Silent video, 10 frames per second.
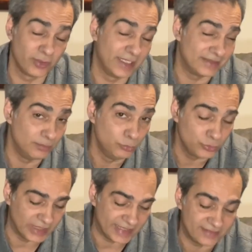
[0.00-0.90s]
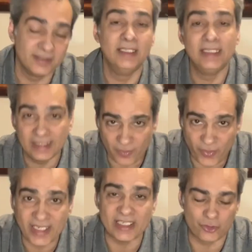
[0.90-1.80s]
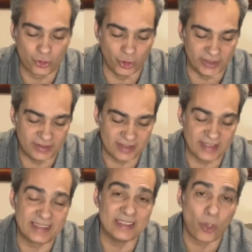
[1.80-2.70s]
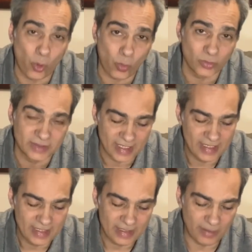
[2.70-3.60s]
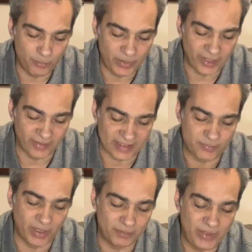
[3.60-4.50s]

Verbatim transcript: like the Moonlight, then it's good because it can hold a uh, bearings. But